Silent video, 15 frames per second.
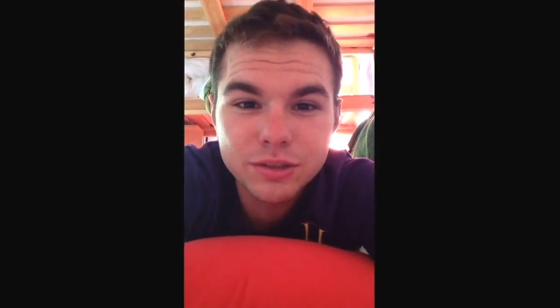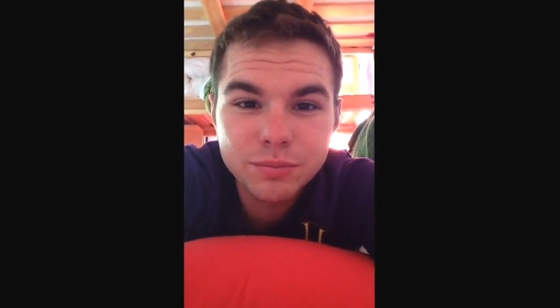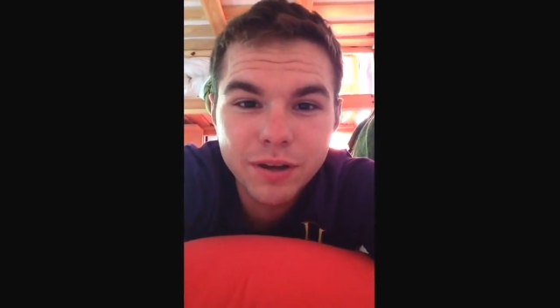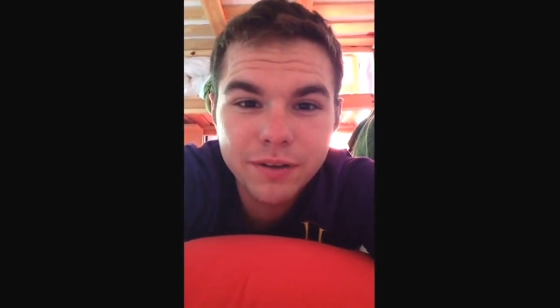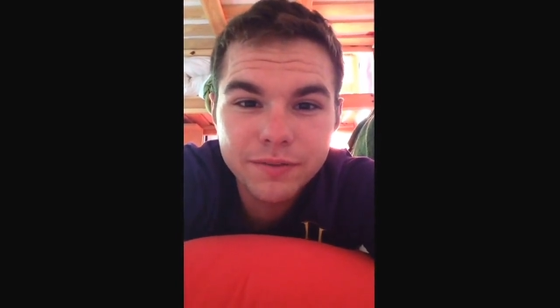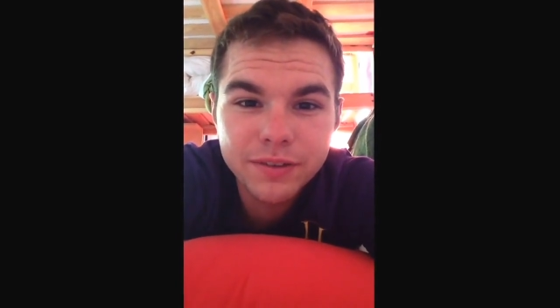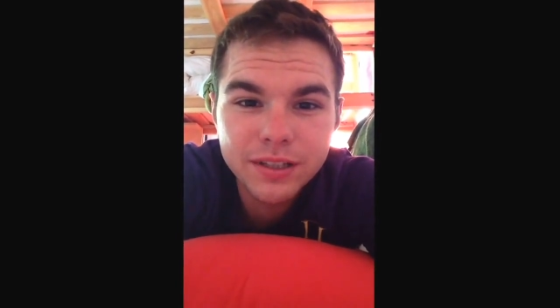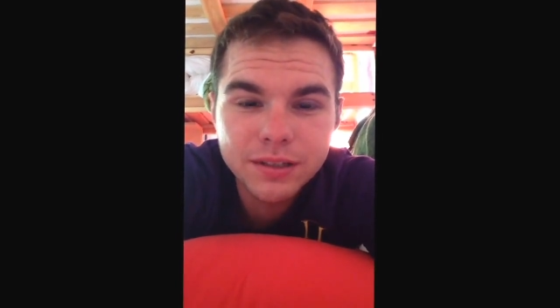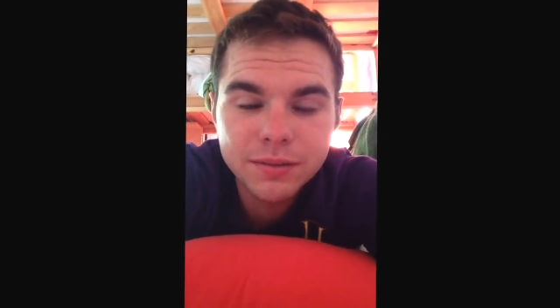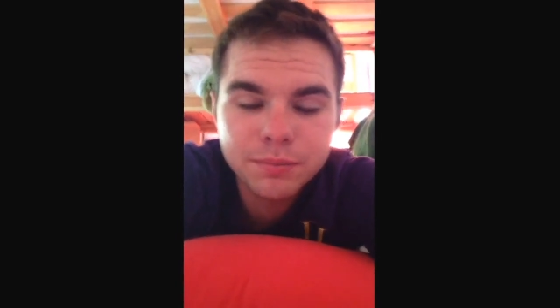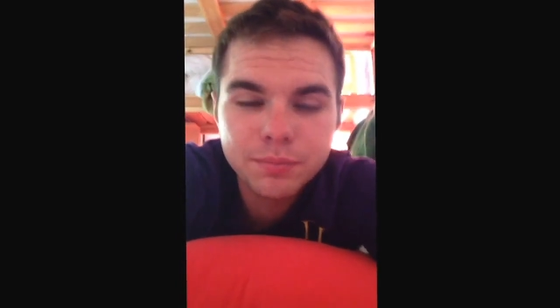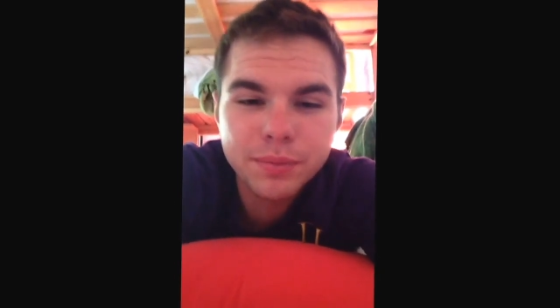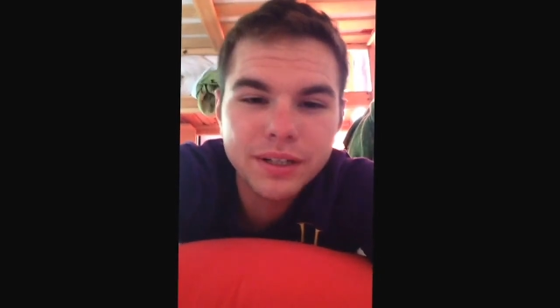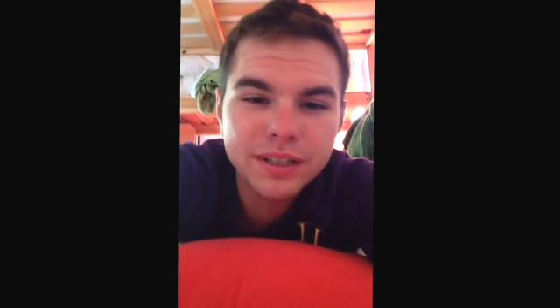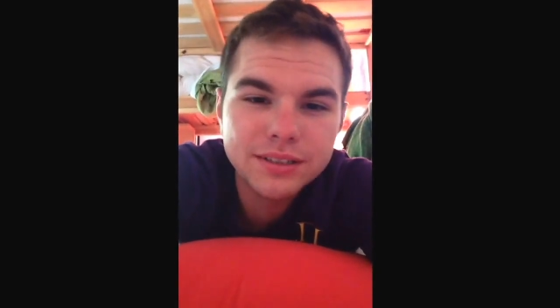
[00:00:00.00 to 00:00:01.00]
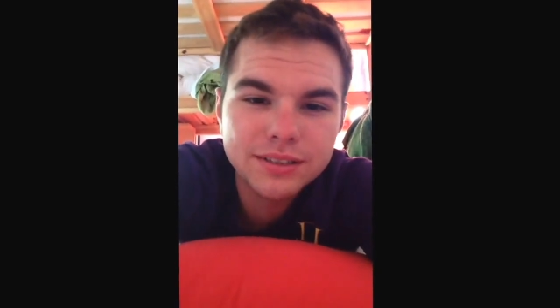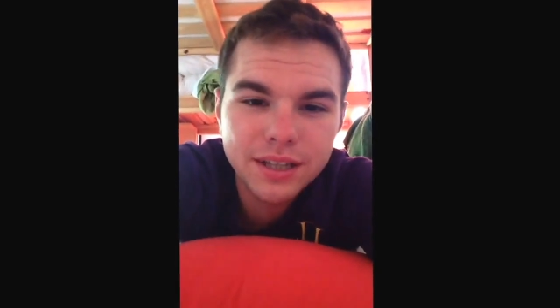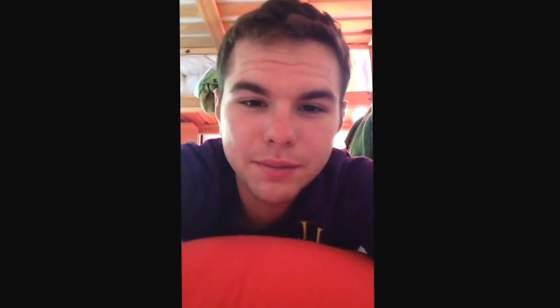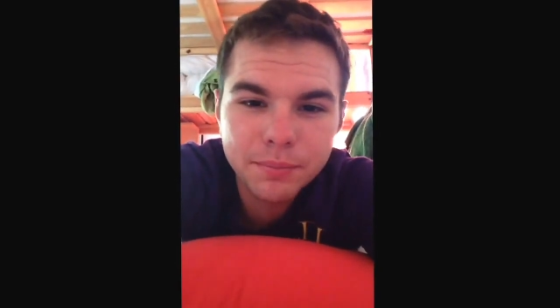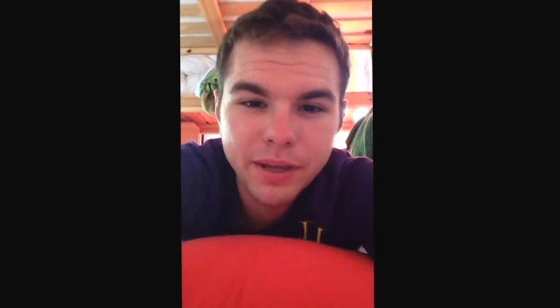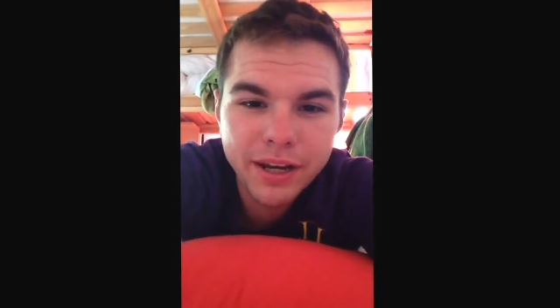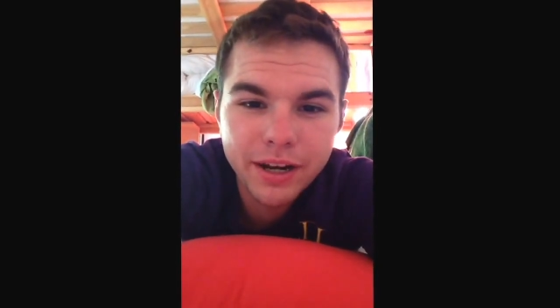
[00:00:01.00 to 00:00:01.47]
muffin, but it's
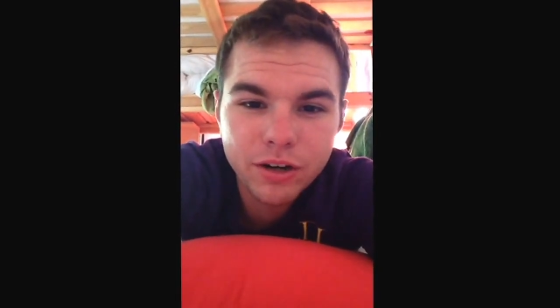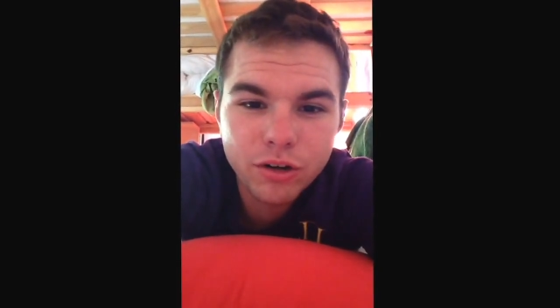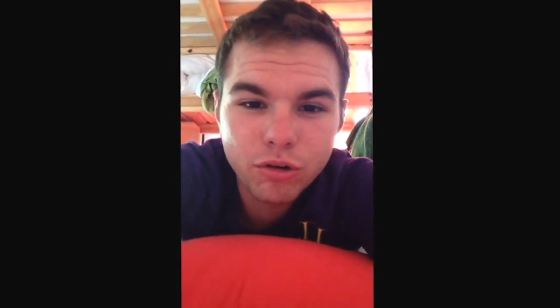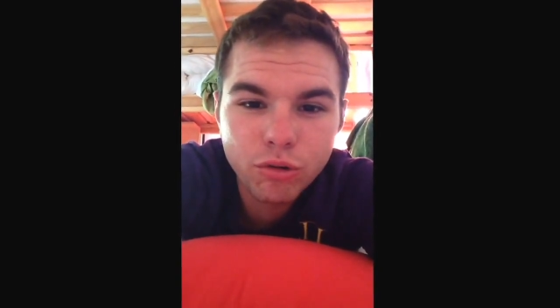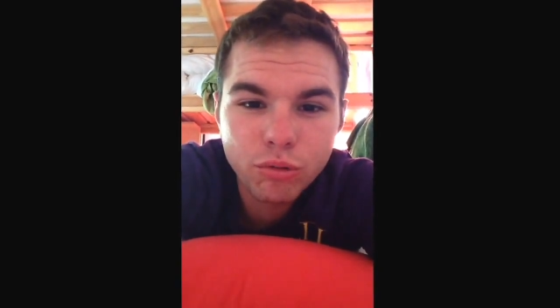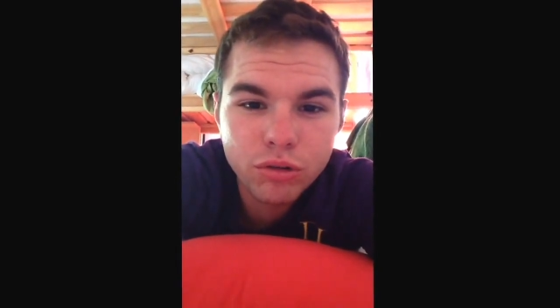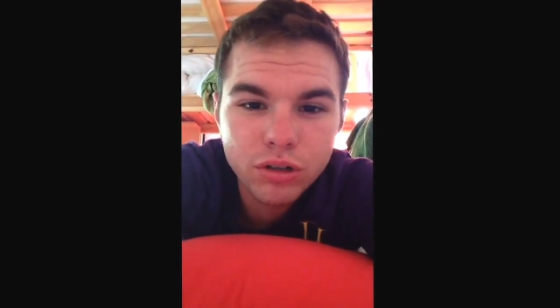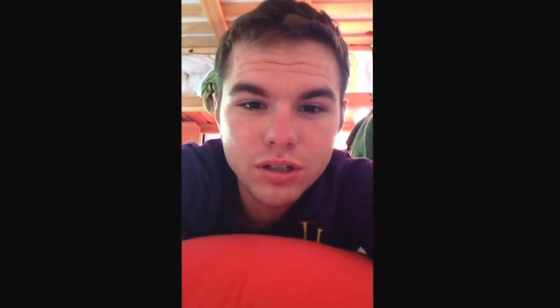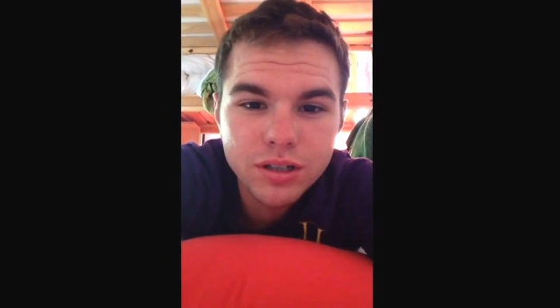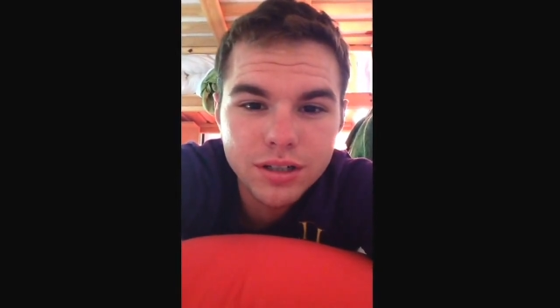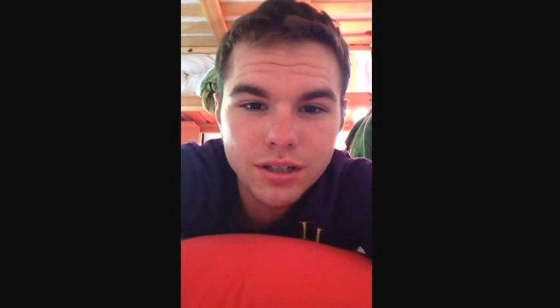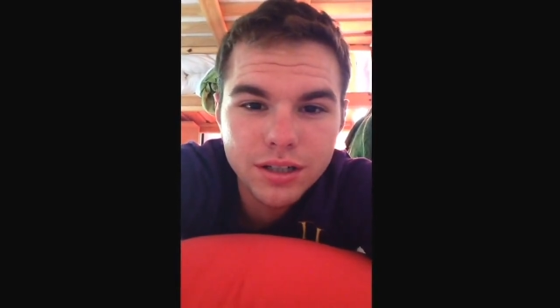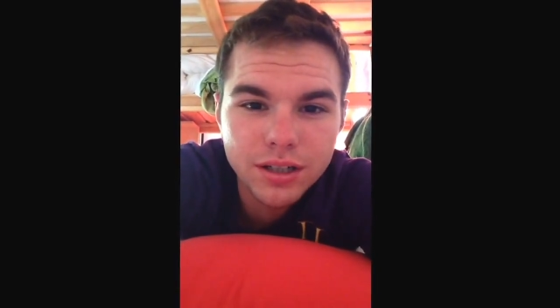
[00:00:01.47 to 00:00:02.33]
made out of corn.